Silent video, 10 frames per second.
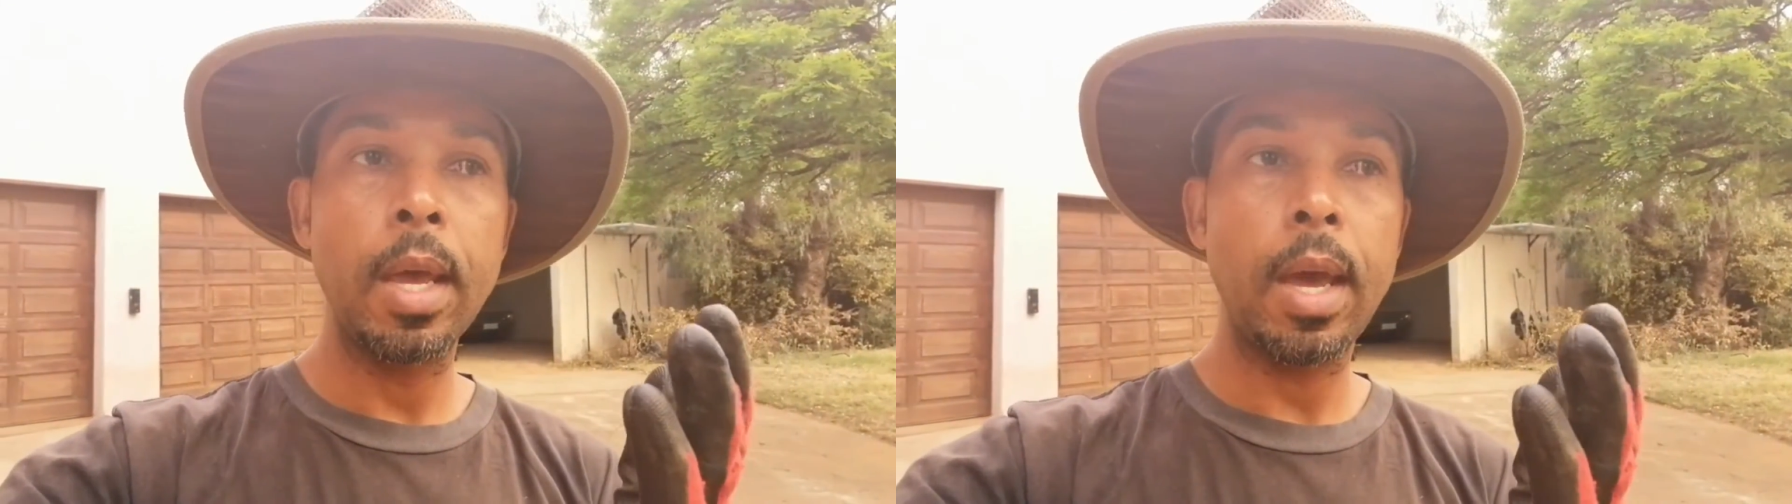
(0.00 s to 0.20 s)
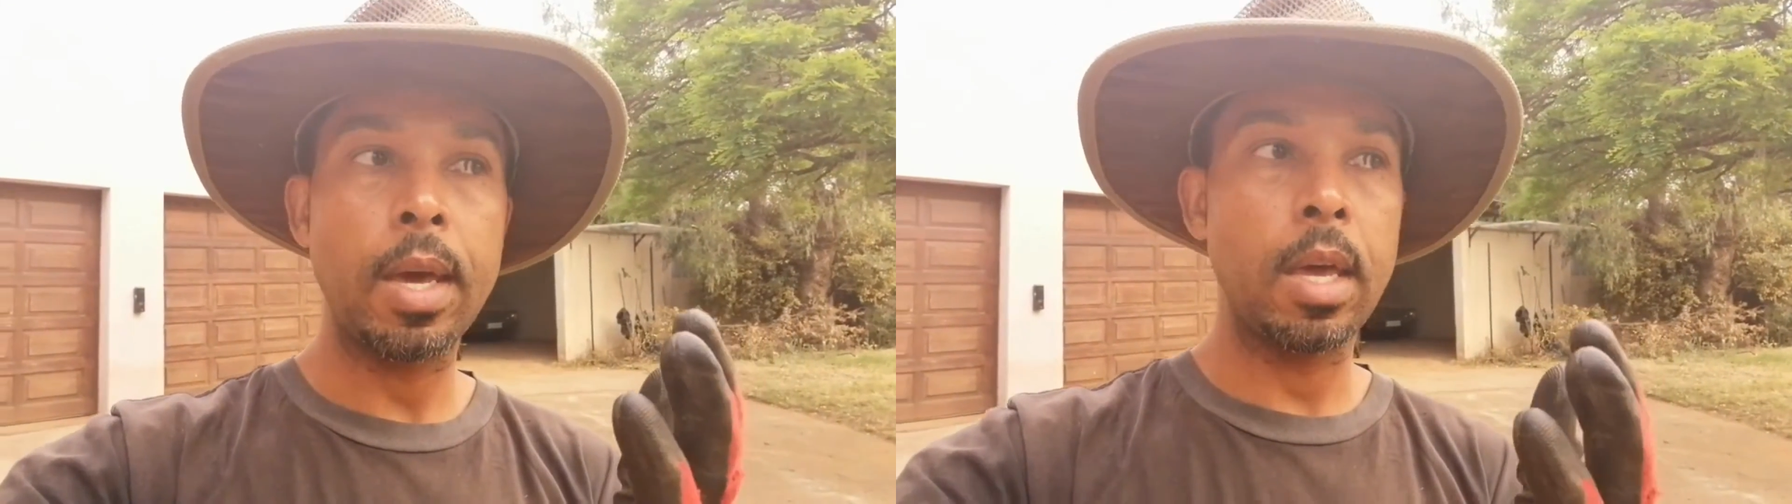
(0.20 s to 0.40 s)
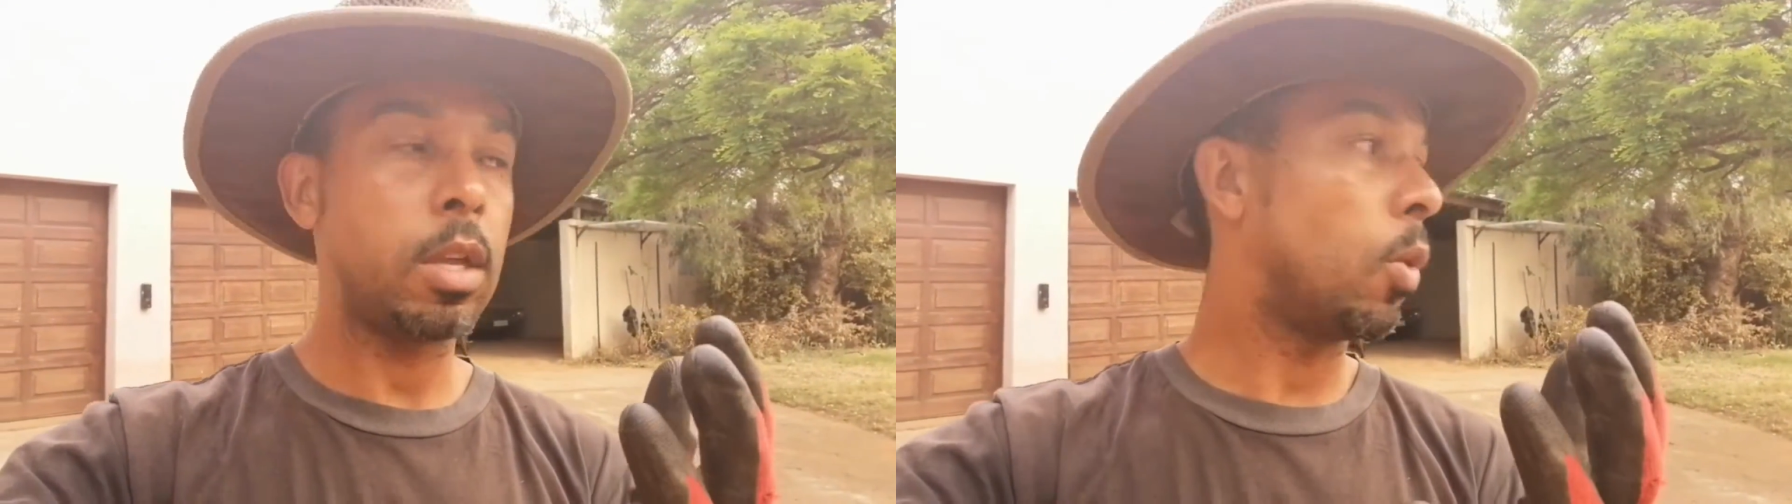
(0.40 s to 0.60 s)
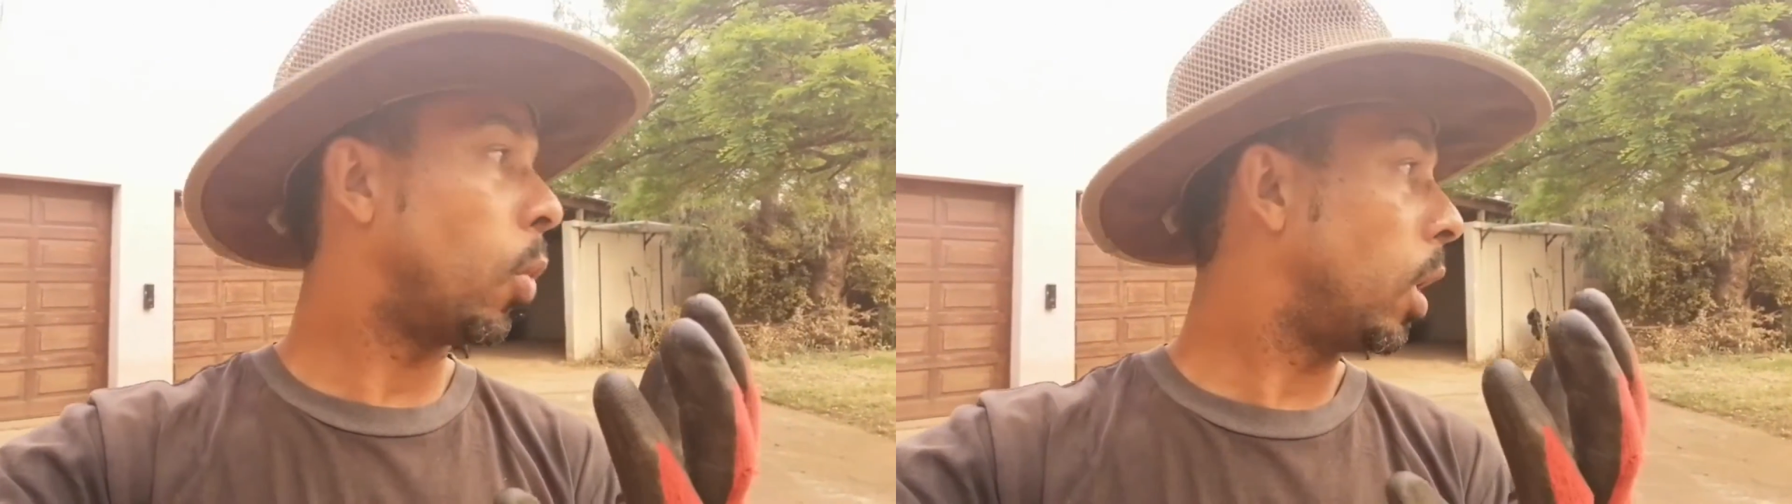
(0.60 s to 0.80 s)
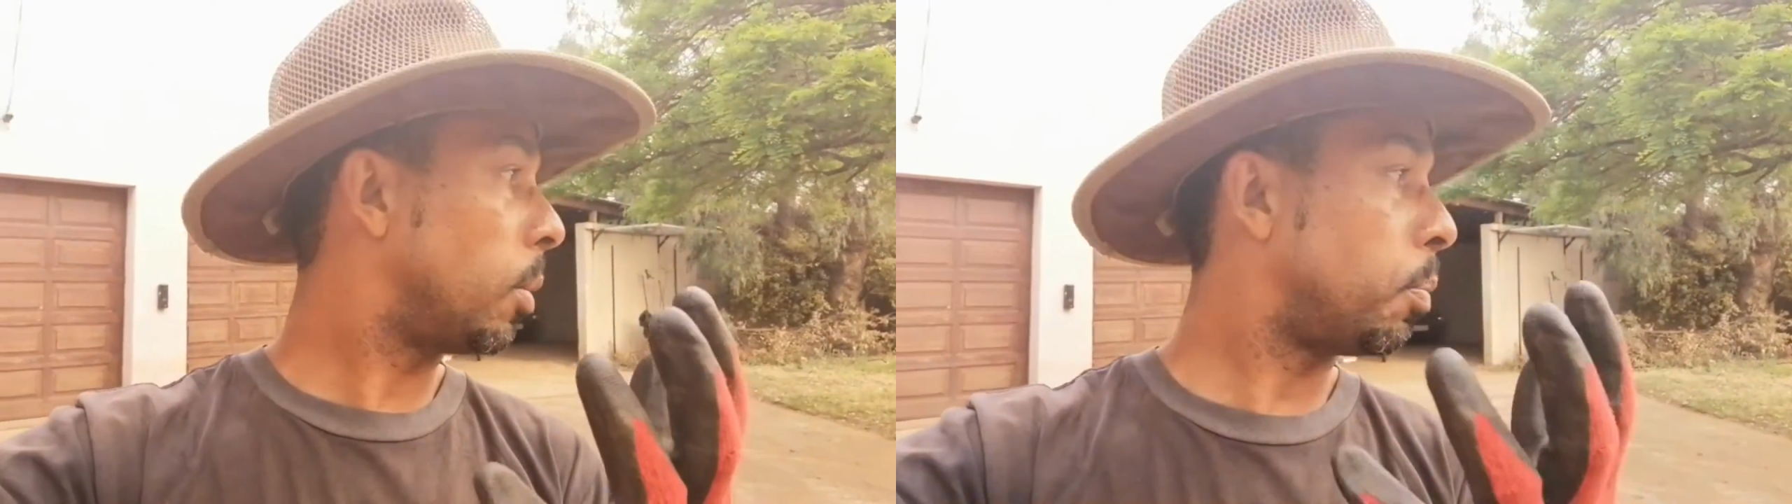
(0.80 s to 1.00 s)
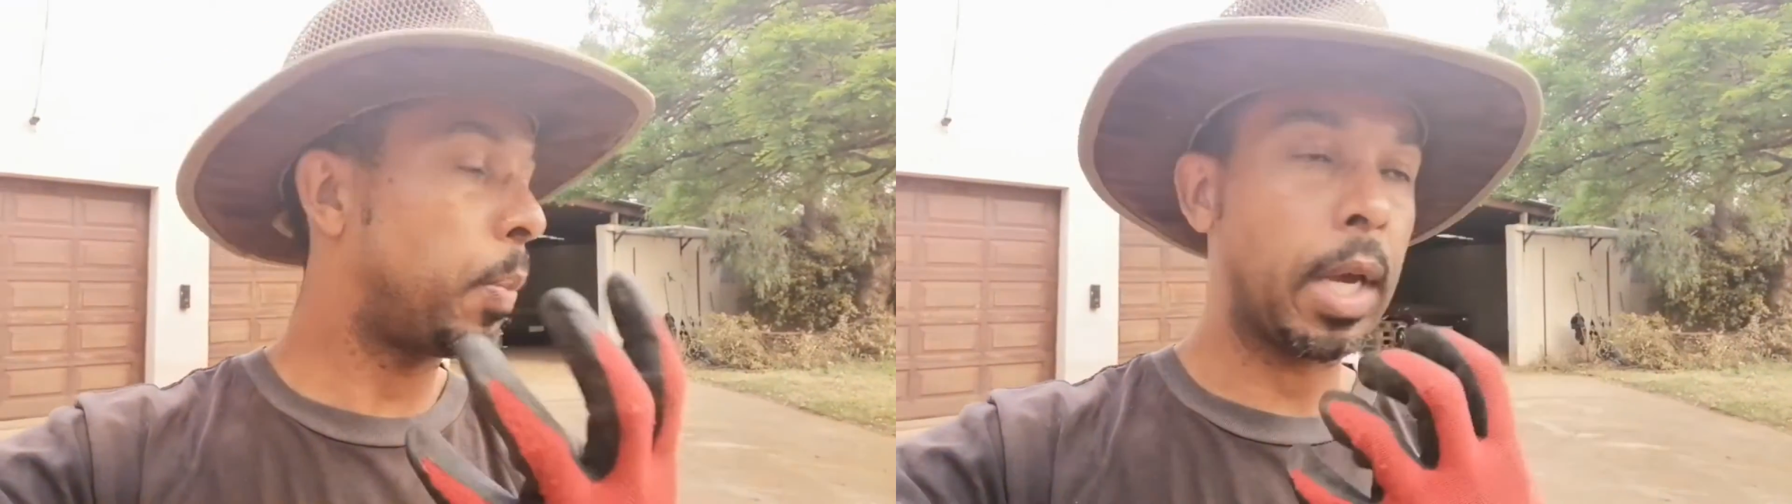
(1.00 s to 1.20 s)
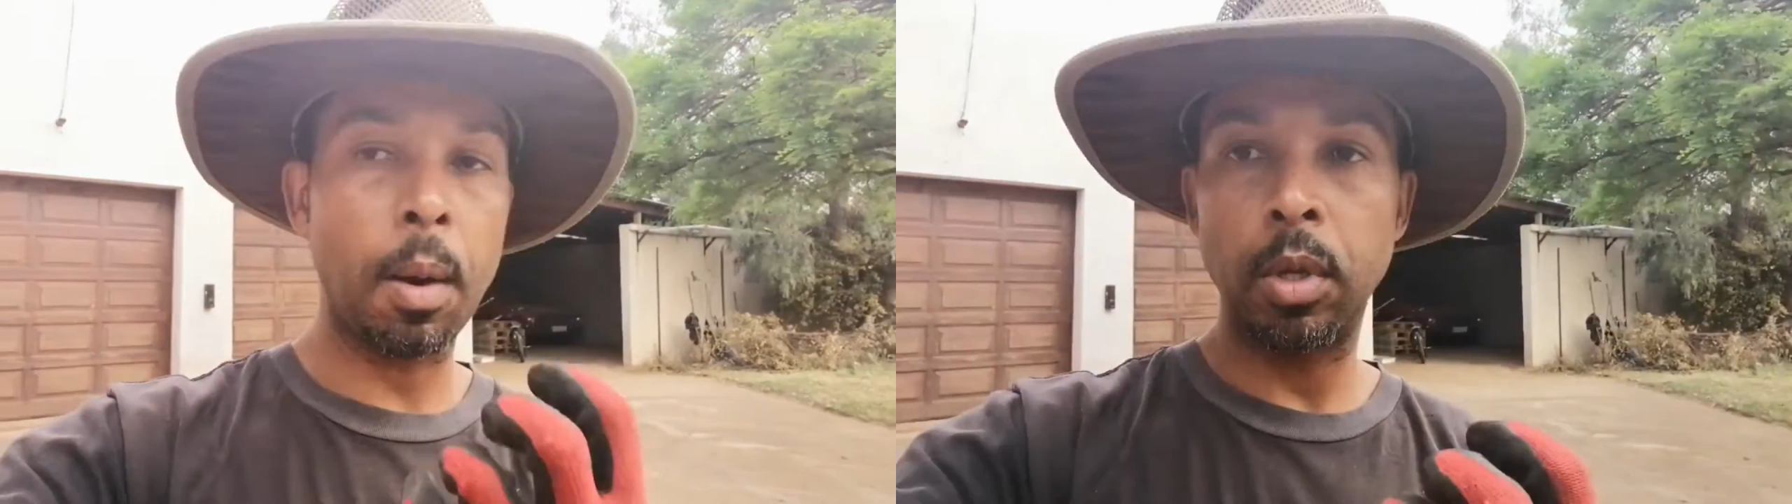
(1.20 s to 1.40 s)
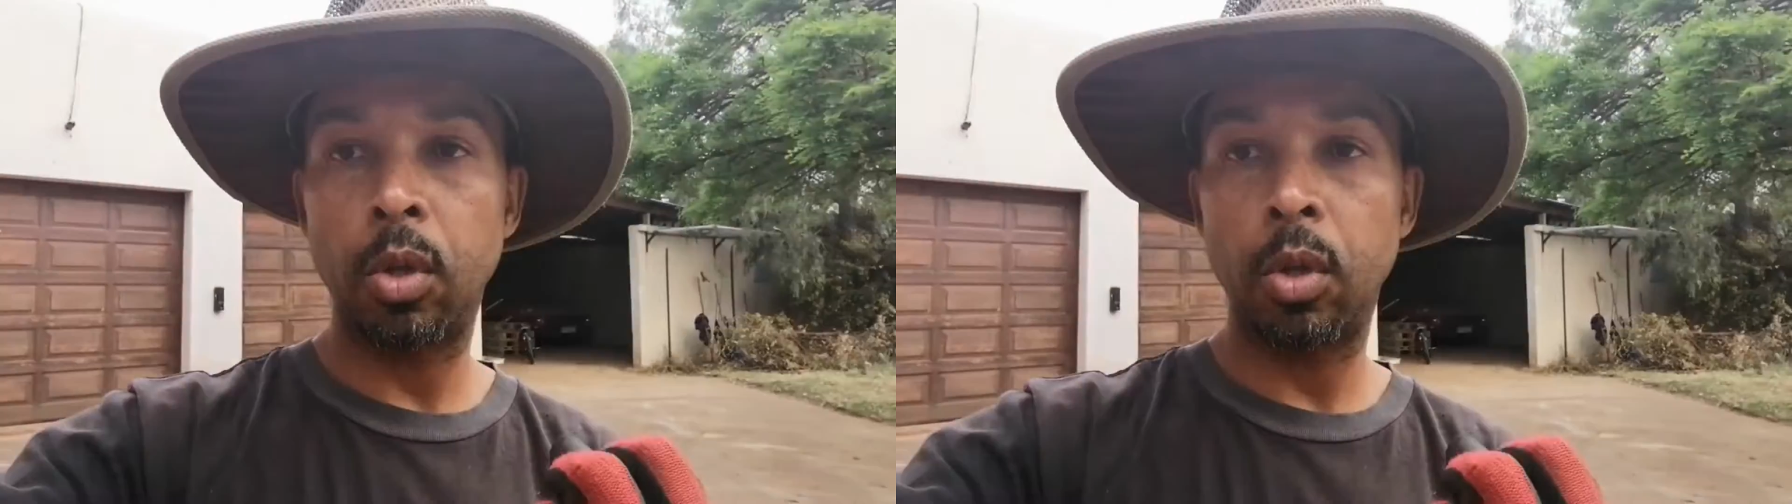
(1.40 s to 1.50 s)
and then you will pick up the